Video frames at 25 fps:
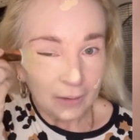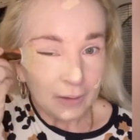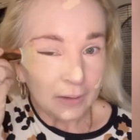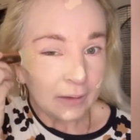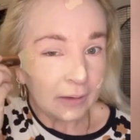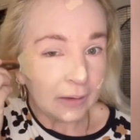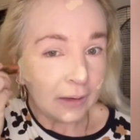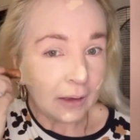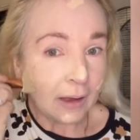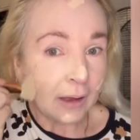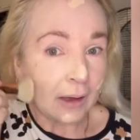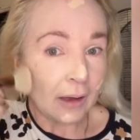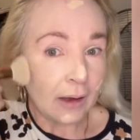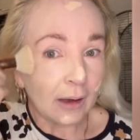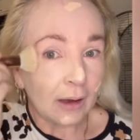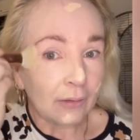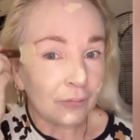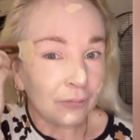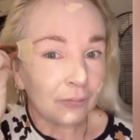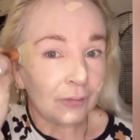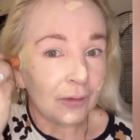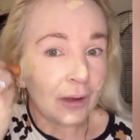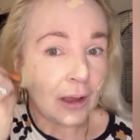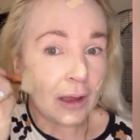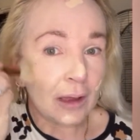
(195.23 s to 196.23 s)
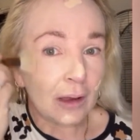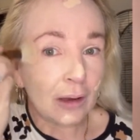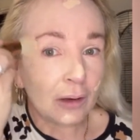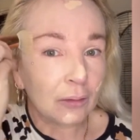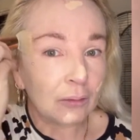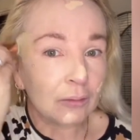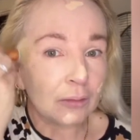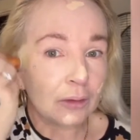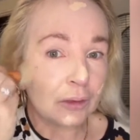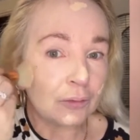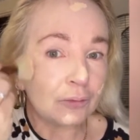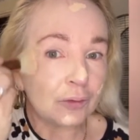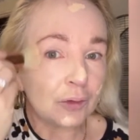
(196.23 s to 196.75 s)
Yeah, I
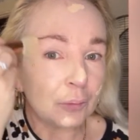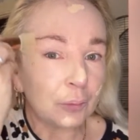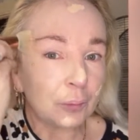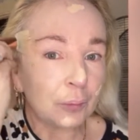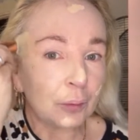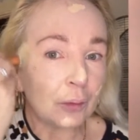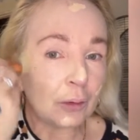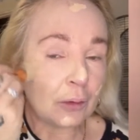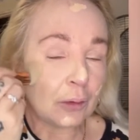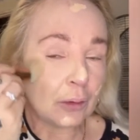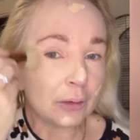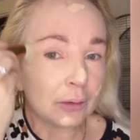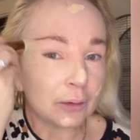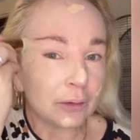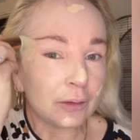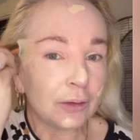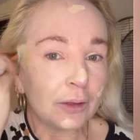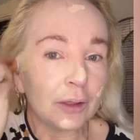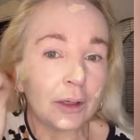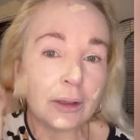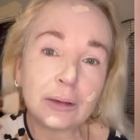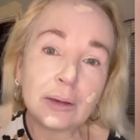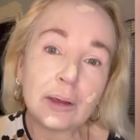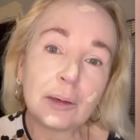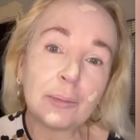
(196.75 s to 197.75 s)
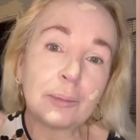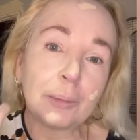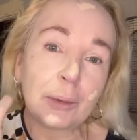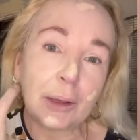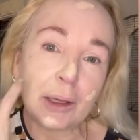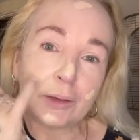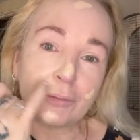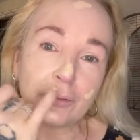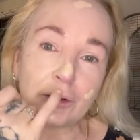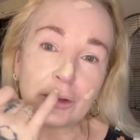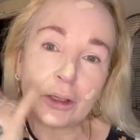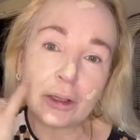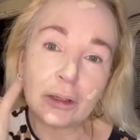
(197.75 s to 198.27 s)
found if you put, you know,
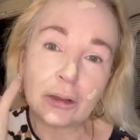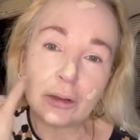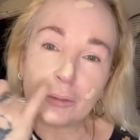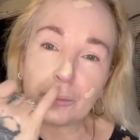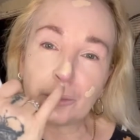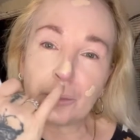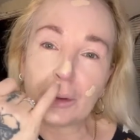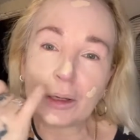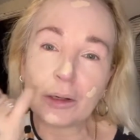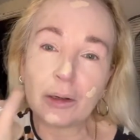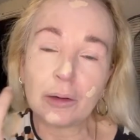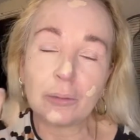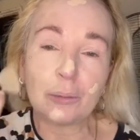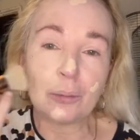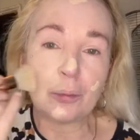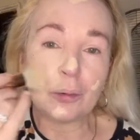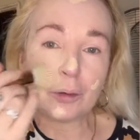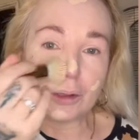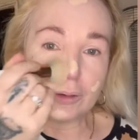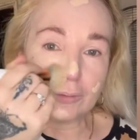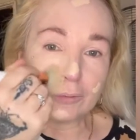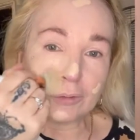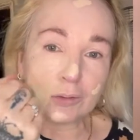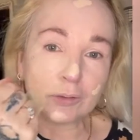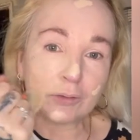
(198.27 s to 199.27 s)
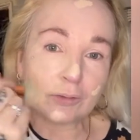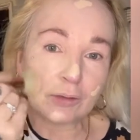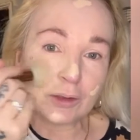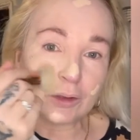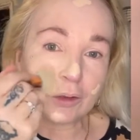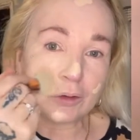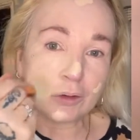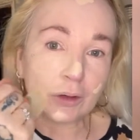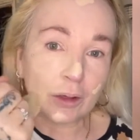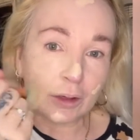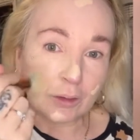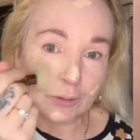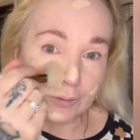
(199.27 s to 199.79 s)
if you could look back on previous
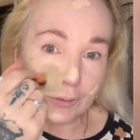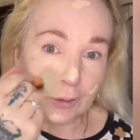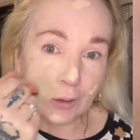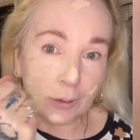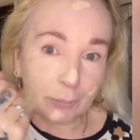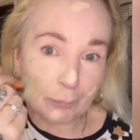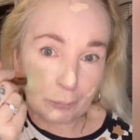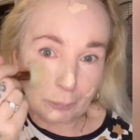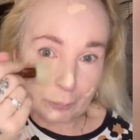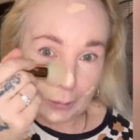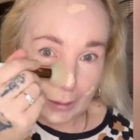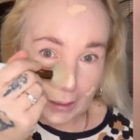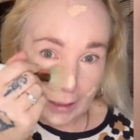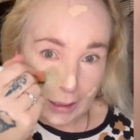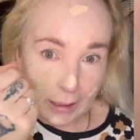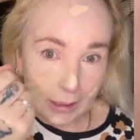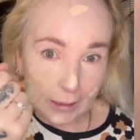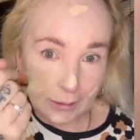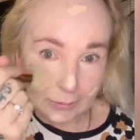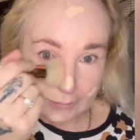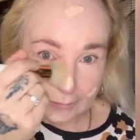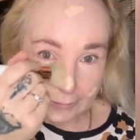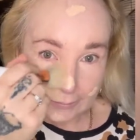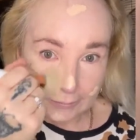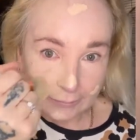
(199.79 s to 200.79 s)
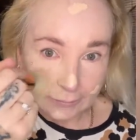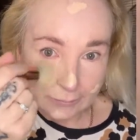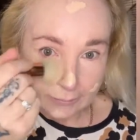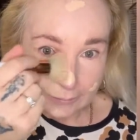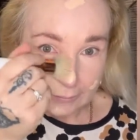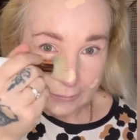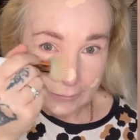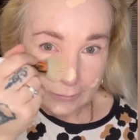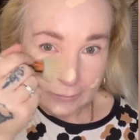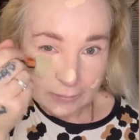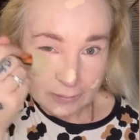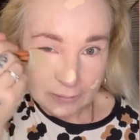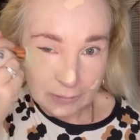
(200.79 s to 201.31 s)
videos, how bad
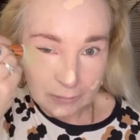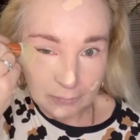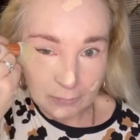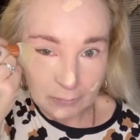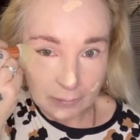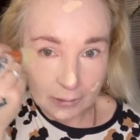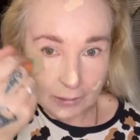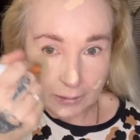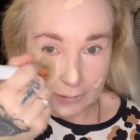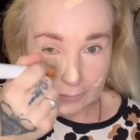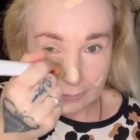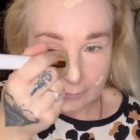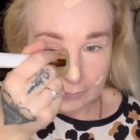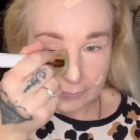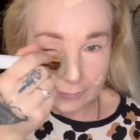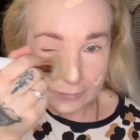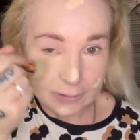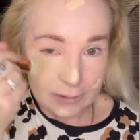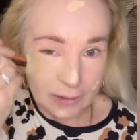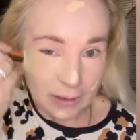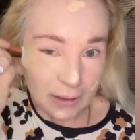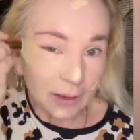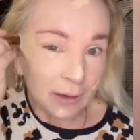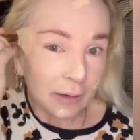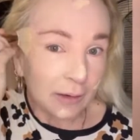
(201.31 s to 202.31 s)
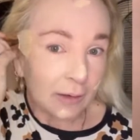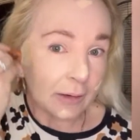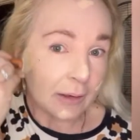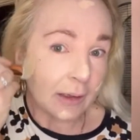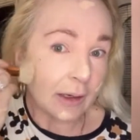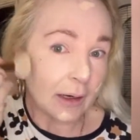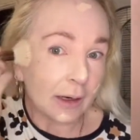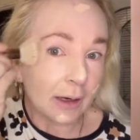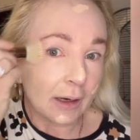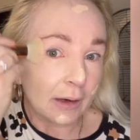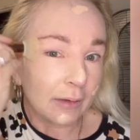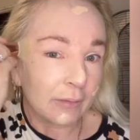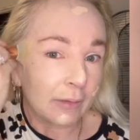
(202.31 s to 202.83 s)
my under eye
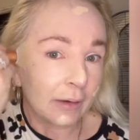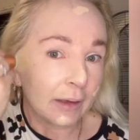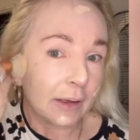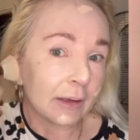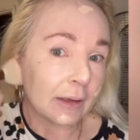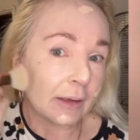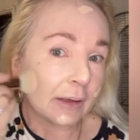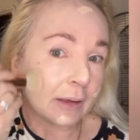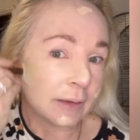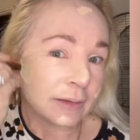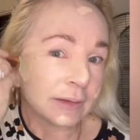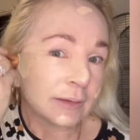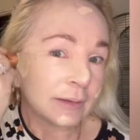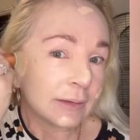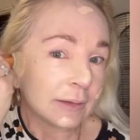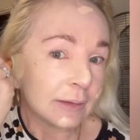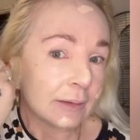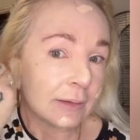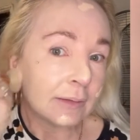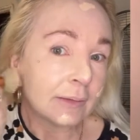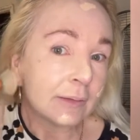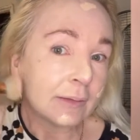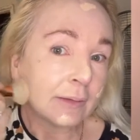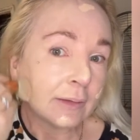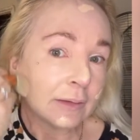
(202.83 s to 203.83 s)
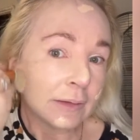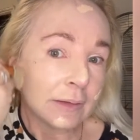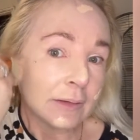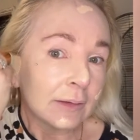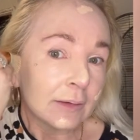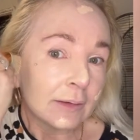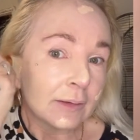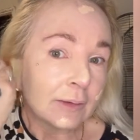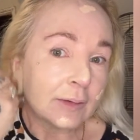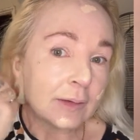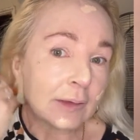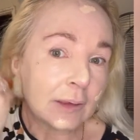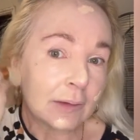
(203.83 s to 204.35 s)
area is.
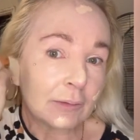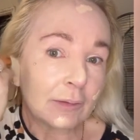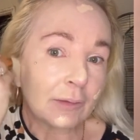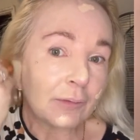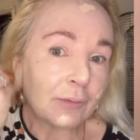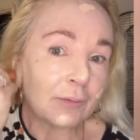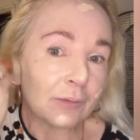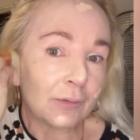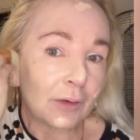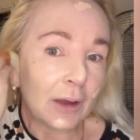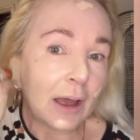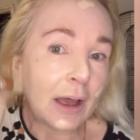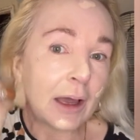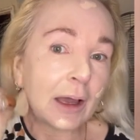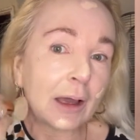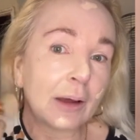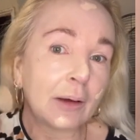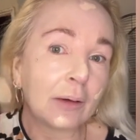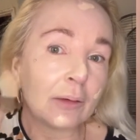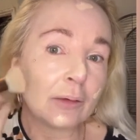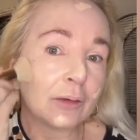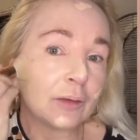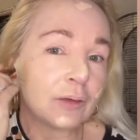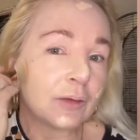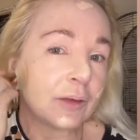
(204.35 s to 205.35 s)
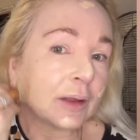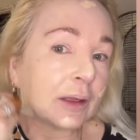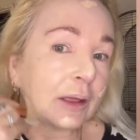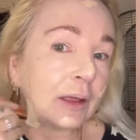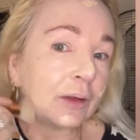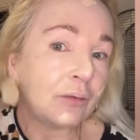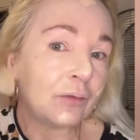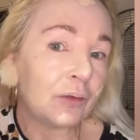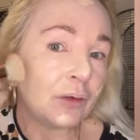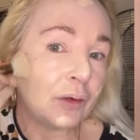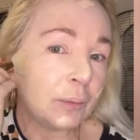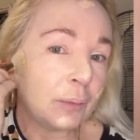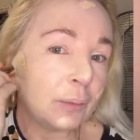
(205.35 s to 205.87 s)
So I found that
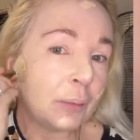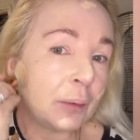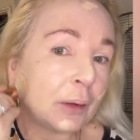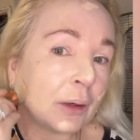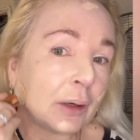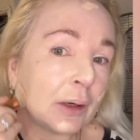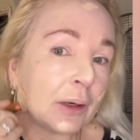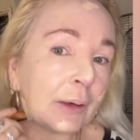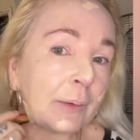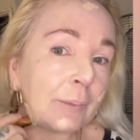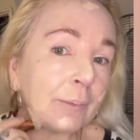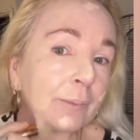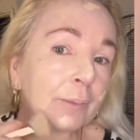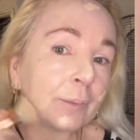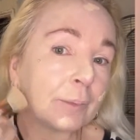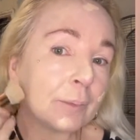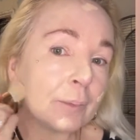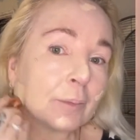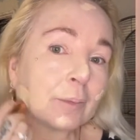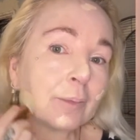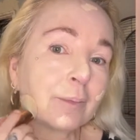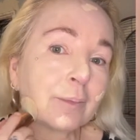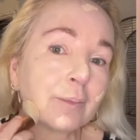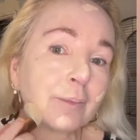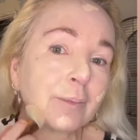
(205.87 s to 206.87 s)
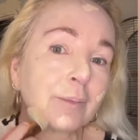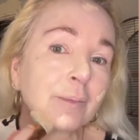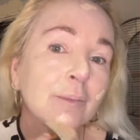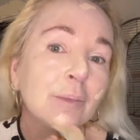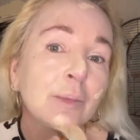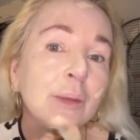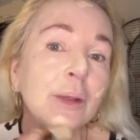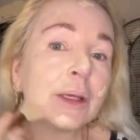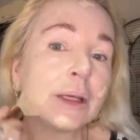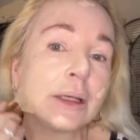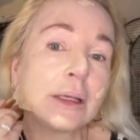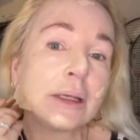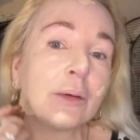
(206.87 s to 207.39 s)
if you put
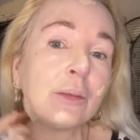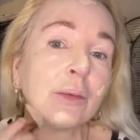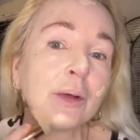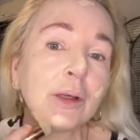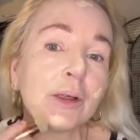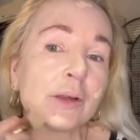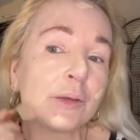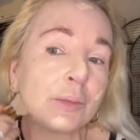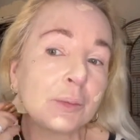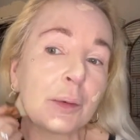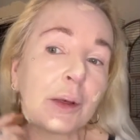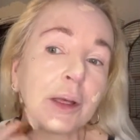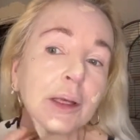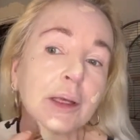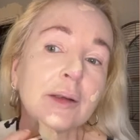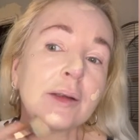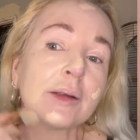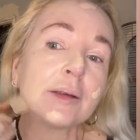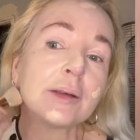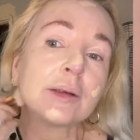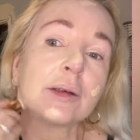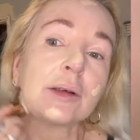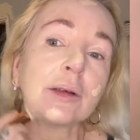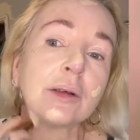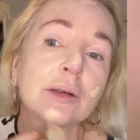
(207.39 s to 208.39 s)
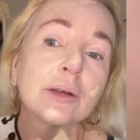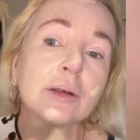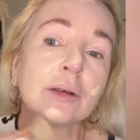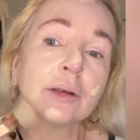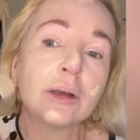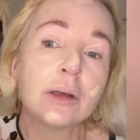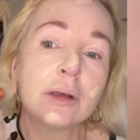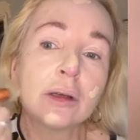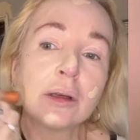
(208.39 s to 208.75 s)
P. Louise base on,